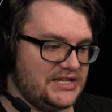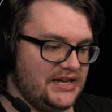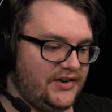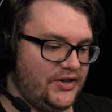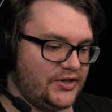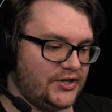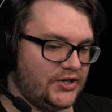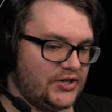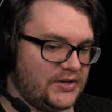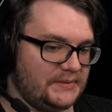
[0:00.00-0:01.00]

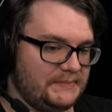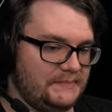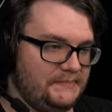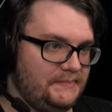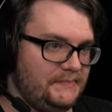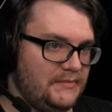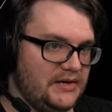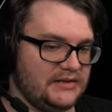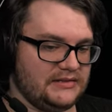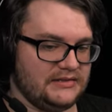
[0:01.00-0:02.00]
another
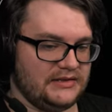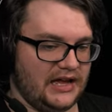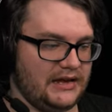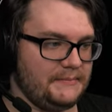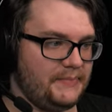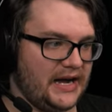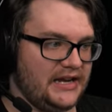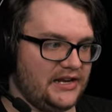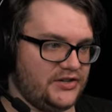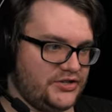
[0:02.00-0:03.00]
like
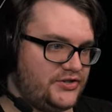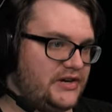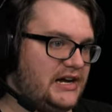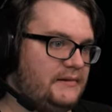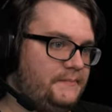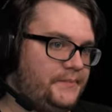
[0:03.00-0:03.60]
binary strat.